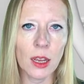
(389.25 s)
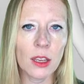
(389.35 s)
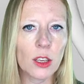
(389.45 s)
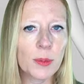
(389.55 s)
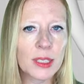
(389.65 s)

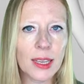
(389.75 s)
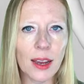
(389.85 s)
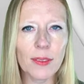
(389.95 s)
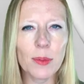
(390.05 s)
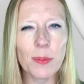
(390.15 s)
Humans
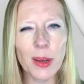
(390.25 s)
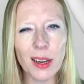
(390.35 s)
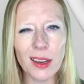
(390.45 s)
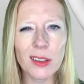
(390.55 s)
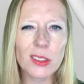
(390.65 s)
have
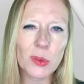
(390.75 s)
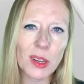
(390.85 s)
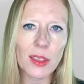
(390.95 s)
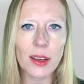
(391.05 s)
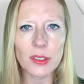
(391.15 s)
about
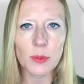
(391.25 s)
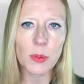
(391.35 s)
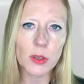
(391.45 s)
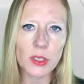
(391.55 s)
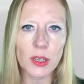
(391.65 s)
20,000
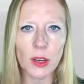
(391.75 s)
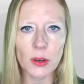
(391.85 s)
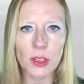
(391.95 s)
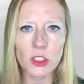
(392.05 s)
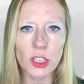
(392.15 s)
protein
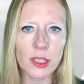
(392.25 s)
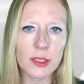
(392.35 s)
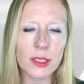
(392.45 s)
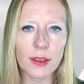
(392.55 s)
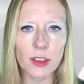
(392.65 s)
coding
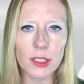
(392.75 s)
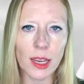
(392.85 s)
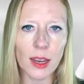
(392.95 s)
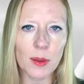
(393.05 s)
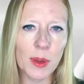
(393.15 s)
genes, give or
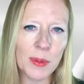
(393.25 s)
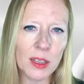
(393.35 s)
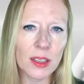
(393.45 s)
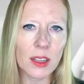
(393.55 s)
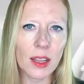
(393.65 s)
take, maybe a
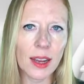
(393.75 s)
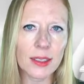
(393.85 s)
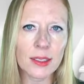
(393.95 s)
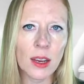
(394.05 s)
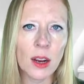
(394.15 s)
little
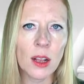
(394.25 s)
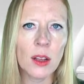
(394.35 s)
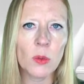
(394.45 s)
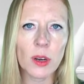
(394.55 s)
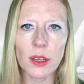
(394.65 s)
less.
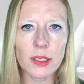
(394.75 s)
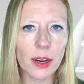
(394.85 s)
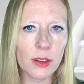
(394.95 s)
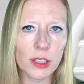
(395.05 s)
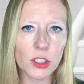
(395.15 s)
We're not
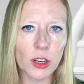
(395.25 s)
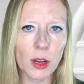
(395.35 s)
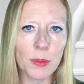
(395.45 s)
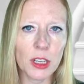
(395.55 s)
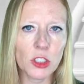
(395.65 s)
entirely sure how
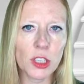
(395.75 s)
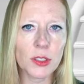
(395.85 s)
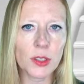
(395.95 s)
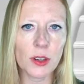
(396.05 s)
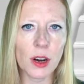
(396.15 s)
many
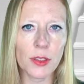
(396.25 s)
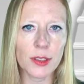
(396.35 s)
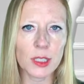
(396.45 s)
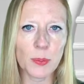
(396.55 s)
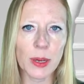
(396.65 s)
genes there are
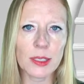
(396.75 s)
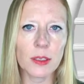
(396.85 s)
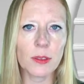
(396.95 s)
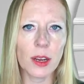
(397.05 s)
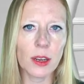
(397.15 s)
that
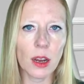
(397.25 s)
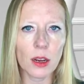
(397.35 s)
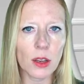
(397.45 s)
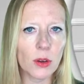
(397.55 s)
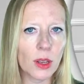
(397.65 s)
specify
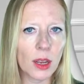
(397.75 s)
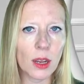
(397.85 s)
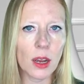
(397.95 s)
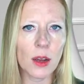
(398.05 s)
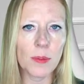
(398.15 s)

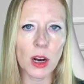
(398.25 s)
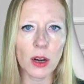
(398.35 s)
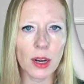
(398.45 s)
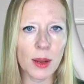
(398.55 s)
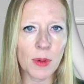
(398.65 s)
non-coding
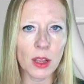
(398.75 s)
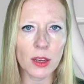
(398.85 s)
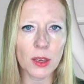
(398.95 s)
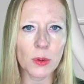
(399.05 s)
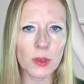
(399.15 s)
RNA
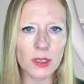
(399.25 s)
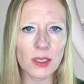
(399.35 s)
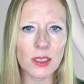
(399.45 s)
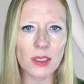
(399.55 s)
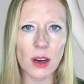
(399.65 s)
molecules
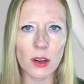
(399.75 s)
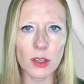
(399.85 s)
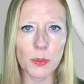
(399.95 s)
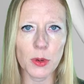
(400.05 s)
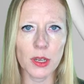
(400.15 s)
because it's hard
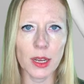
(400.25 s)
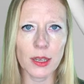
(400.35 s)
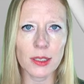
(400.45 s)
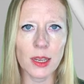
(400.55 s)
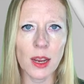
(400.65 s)
to
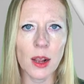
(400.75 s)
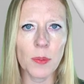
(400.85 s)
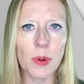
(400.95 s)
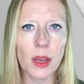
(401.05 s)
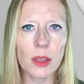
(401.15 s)
predict.
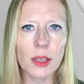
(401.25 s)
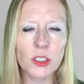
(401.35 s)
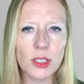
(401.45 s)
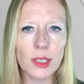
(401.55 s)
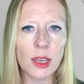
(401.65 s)
But let's
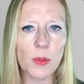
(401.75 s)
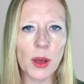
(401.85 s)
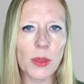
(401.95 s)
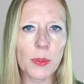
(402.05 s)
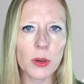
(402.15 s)
just think
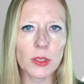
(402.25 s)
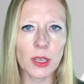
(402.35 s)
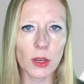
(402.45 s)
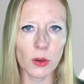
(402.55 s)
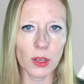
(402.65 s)
about the
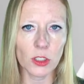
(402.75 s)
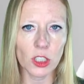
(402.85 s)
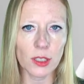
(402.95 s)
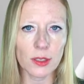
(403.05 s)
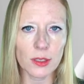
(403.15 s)
protein coding
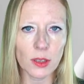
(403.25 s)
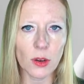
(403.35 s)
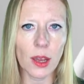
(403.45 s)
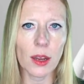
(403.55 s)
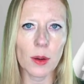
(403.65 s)
genes.
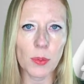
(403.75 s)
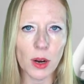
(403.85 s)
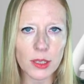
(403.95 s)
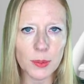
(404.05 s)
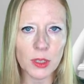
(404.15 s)
Okay,
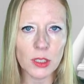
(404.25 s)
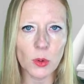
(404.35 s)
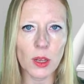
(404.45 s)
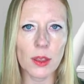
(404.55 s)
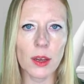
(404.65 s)
approximately
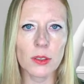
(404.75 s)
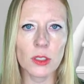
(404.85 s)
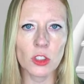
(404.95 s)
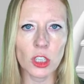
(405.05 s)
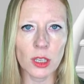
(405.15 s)

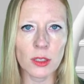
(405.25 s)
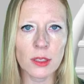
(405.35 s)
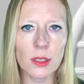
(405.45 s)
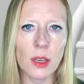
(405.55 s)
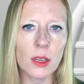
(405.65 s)
20,000
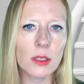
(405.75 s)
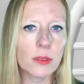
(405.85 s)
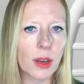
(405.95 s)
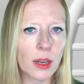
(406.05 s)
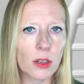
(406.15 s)
genes
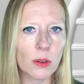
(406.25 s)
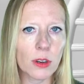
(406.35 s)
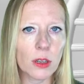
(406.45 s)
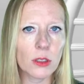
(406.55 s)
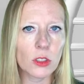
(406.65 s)
divided
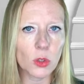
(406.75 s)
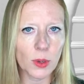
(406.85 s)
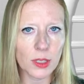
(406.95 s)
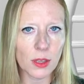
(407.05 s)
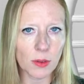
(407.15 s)
over
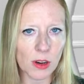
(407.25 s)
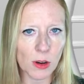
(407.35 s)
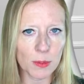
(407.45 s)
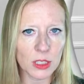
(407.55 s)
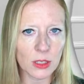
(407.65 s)
23
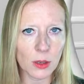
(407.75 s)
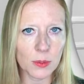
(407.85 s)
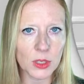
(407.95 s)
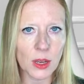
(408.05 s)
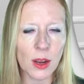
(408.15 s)

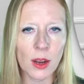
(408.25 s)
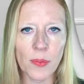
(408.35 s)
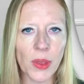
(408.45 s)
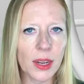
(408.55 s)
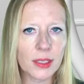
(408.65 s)
chromosomes.
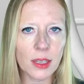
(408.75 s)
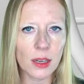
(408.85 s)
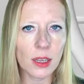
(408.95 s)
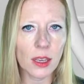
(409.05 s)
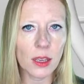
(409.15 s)
And it's not
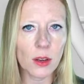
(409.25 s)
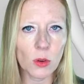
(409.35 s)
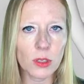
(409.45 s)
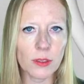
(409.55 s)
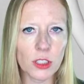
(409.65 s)
an
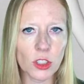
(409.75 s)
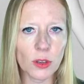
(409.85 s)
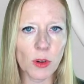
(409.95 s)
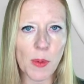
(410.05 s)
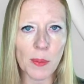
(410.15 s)
equal division.
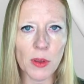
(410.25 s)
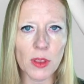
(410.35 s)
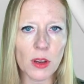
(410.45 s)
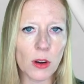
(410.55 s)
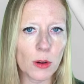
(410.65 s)
Remember that
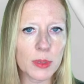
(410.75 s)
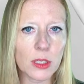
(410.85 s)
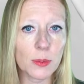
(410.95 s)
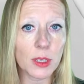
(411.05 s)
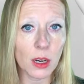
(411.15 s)
the
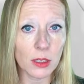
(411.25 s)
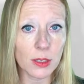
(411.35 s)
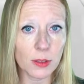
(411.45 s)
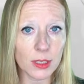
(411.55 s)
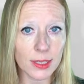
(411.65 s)
chromosomes are
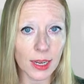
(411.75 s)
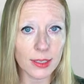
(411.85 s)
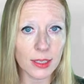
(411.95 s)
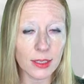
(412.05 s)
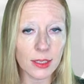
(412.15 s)
different
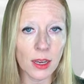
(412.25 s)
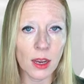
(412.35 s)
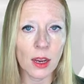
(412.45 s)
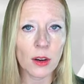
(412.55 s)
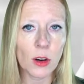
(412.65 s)
sizes.
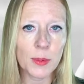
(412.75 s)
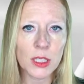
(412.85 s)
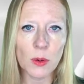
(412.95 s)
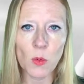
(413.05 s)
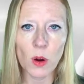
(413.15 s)

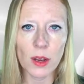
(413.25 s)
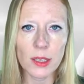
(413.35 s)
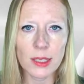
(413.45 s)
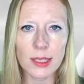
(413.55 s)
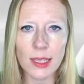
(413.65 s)
Chromosome
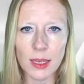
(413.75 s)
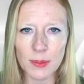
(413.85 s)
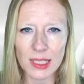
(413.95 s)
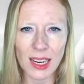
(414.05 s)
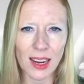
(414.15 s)
1
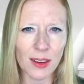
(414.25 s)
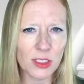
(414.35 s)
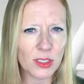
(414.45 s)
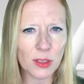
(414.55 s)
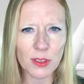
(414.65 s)
seems to have
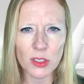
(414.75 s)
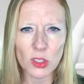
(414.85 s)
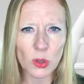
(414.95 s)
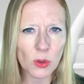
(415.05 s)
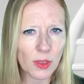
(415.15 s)
just over
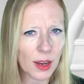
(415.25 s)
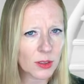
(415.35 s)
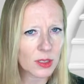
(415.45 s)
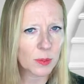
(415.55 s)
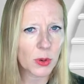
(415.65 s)

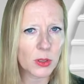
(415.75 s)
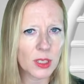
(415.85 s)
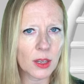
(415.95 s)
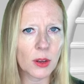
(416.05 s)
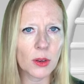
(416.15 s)
2,000
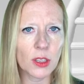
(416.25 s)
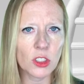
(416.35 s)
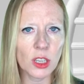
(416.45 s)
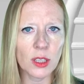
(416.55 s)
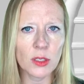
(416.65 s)
protein coding
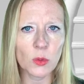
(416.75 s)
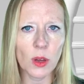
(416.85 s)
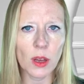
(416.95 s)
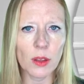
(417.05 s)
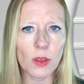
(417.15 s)
genes,
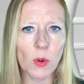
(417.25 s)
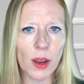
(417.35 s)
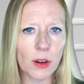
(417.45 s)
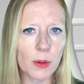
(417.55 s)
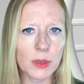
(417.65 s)
while the Y
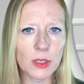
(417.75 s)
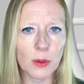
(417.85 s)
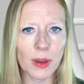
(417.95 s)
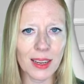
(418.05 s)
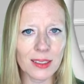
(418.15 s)

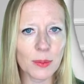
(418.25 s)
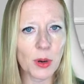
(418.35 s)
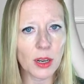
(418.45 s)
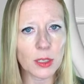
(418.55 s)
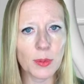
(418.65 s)
chromosome has
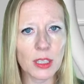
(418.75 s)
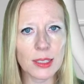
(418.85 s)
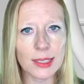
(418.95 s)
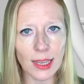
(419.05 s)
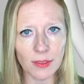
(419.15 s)
approximately
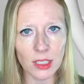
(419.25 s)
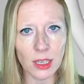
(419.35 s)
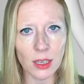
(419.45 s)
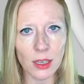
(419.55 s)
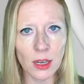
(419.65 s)

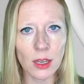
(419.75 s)
70.